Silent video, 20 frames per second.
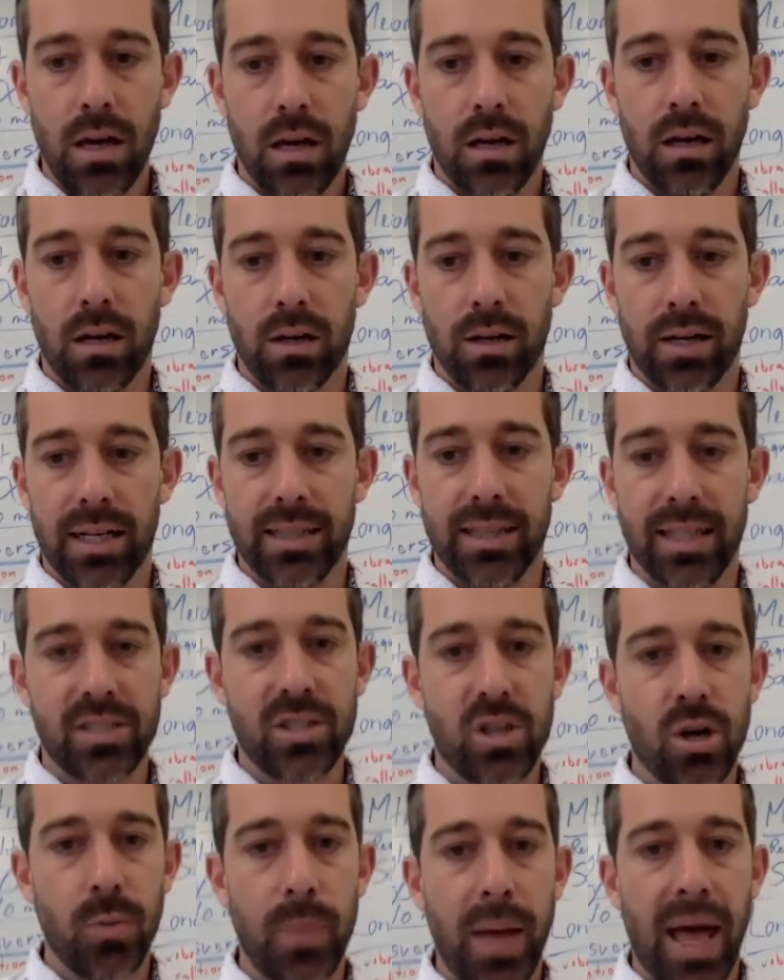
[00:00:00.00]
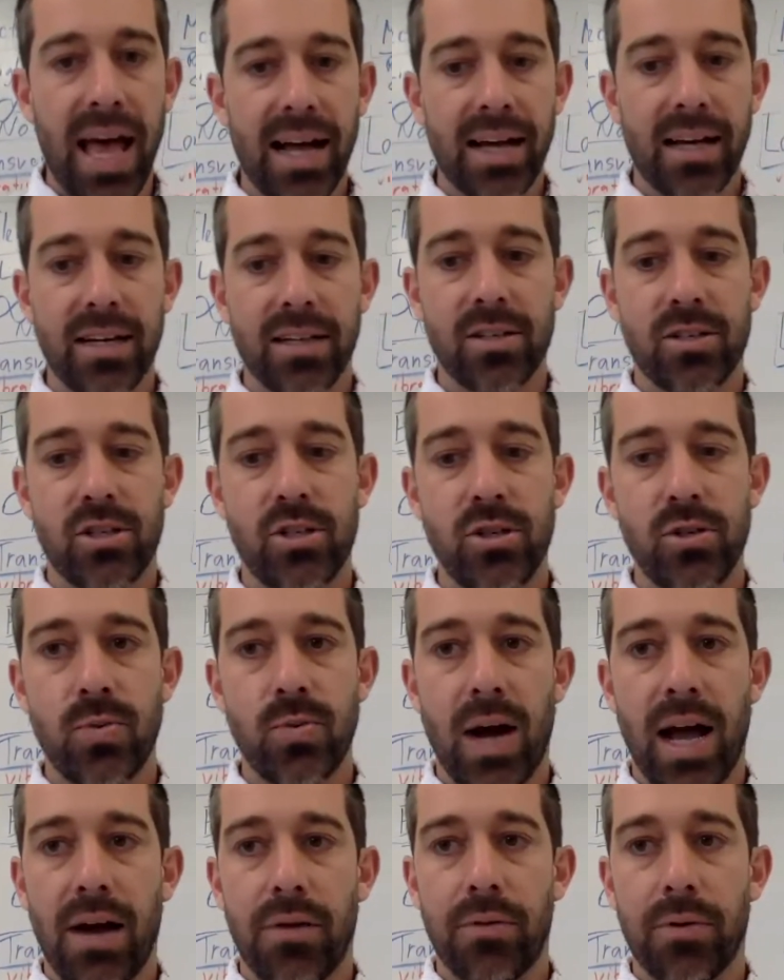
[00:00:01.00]
All right, let's go back
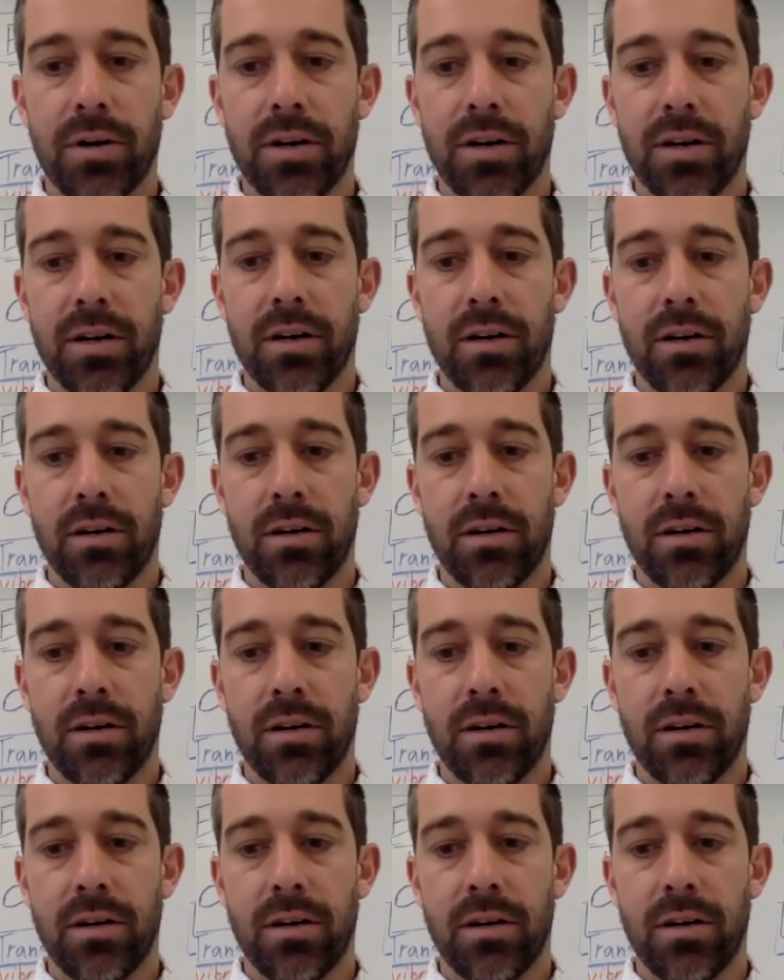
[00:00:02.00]
to our